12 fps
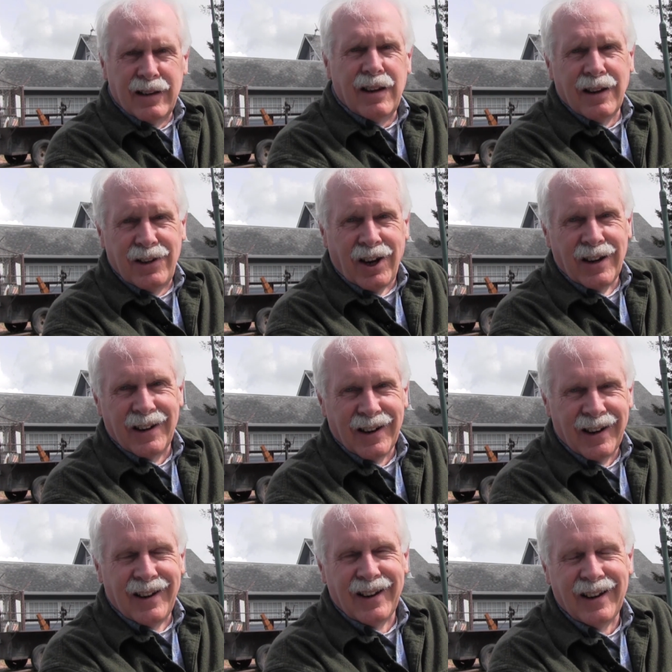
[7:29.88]

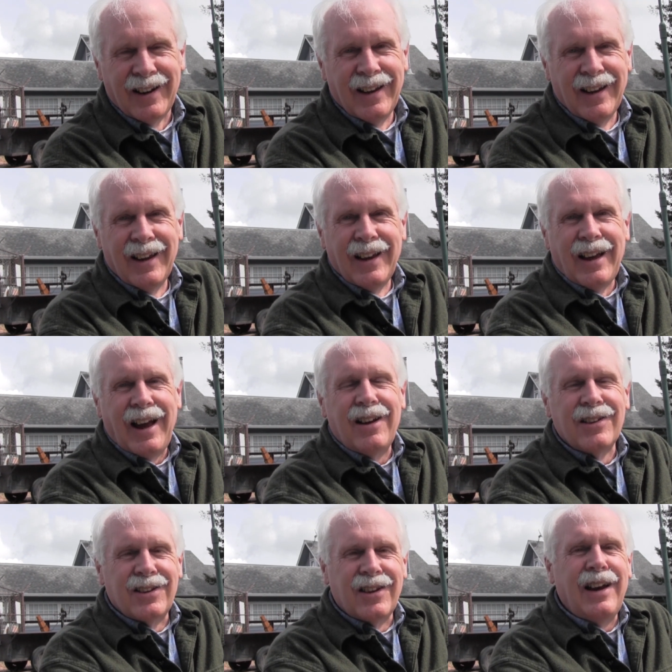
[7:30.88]
attention
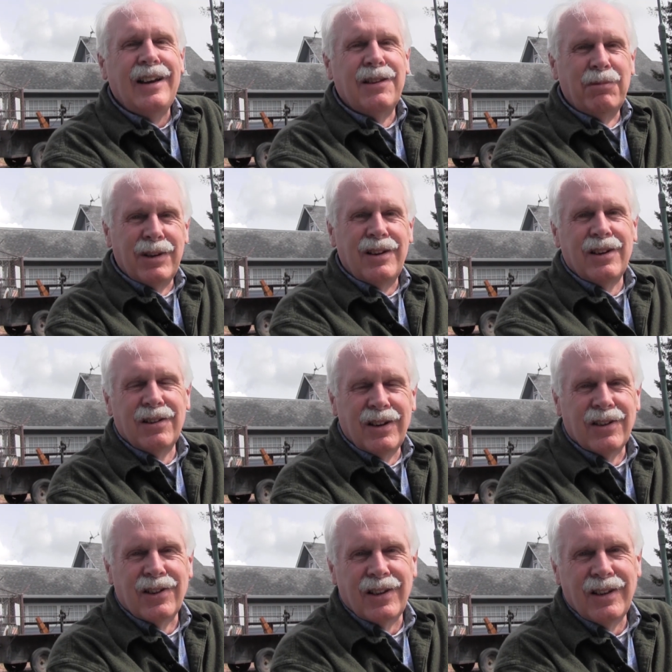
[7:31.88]
outside the
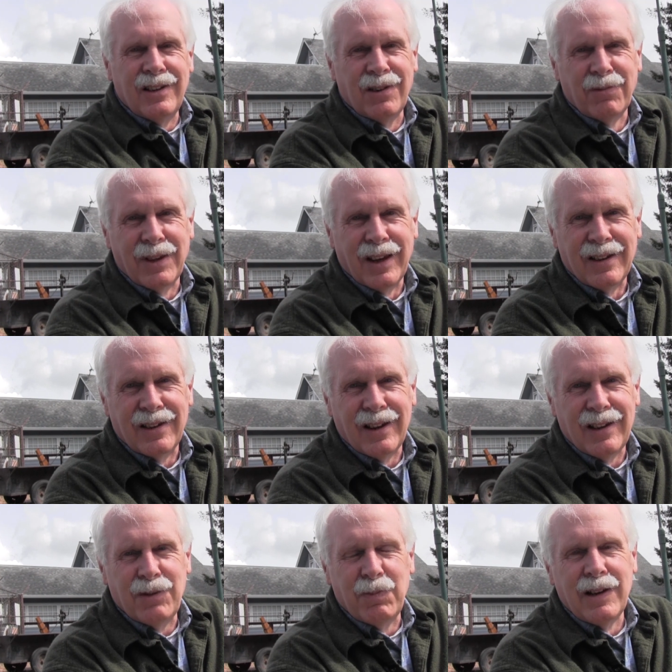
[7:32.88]
material sense of things.
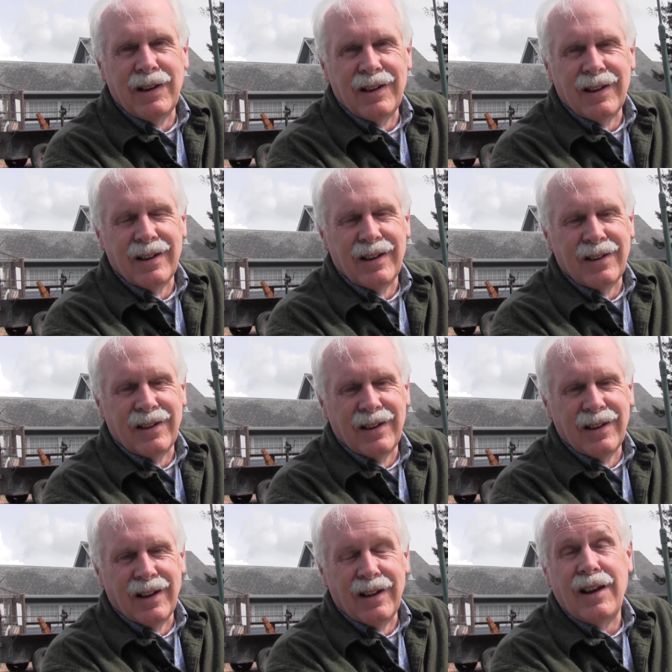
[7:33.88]
I spend
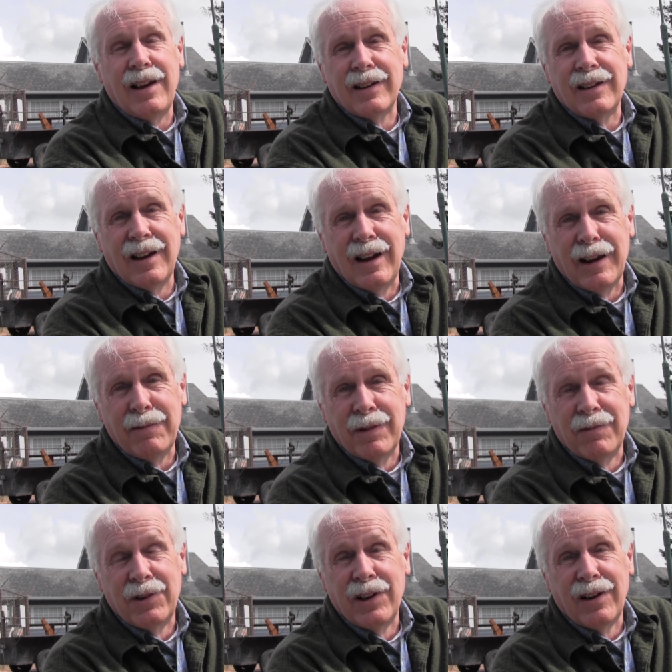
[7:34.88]
a lot of time,
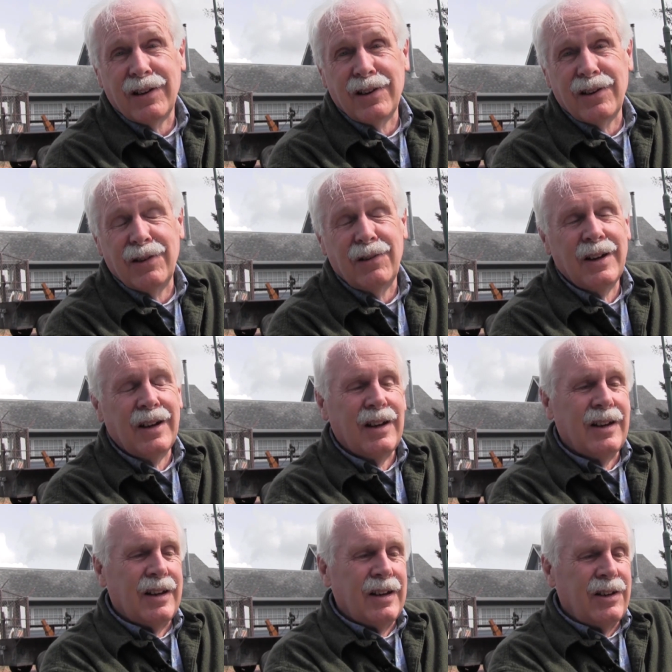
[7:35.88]
and we all do,
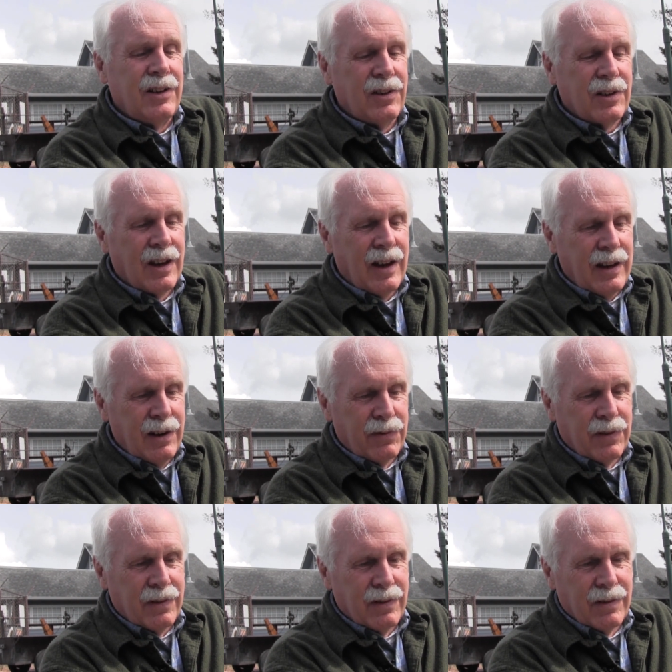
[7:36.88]
just kind
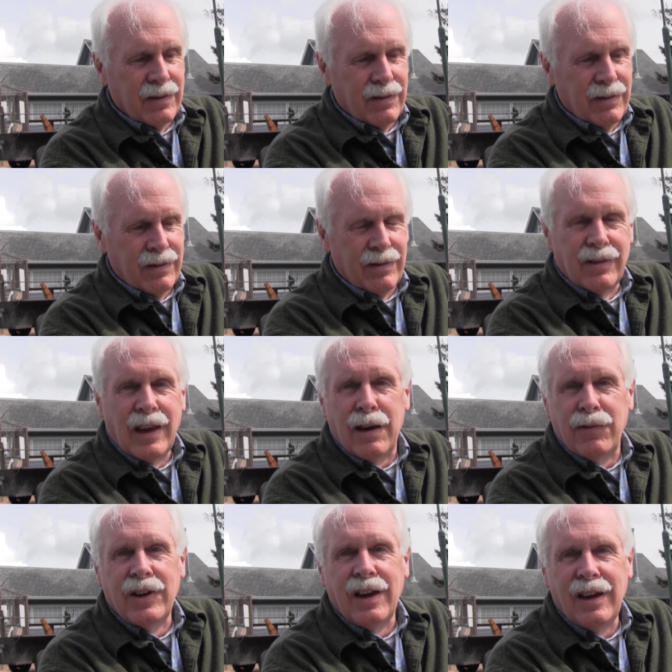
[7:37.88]
of
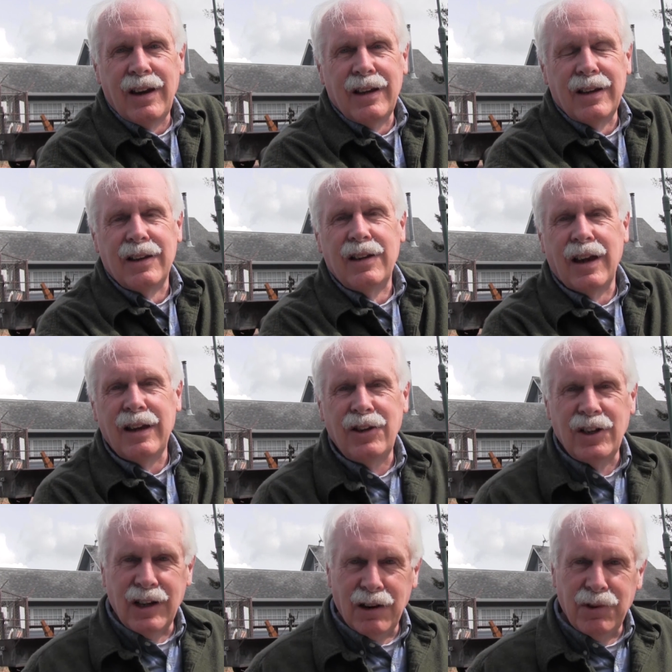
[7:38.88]
navigating and
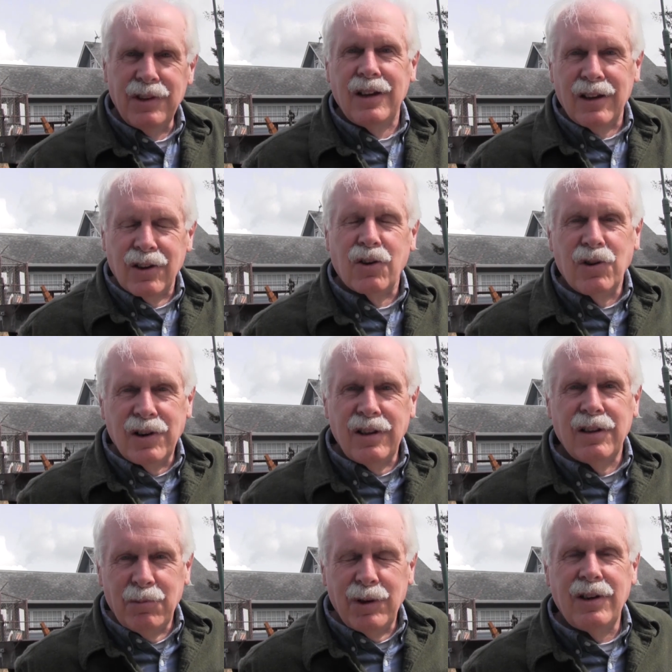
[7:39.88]
gauging everything
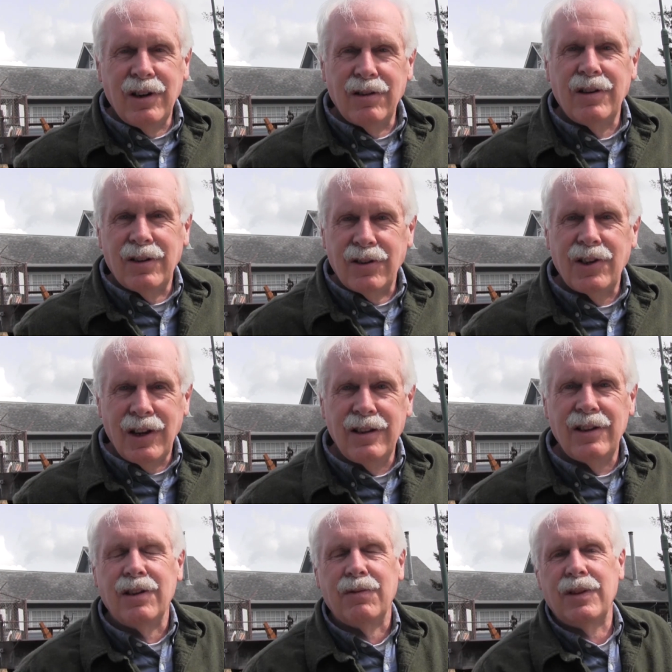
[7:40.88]
according to the material
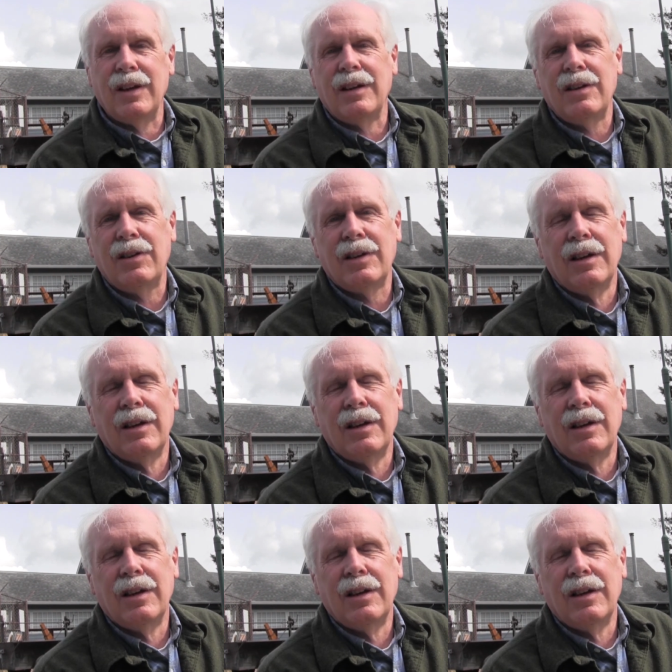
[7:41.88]
sense of things.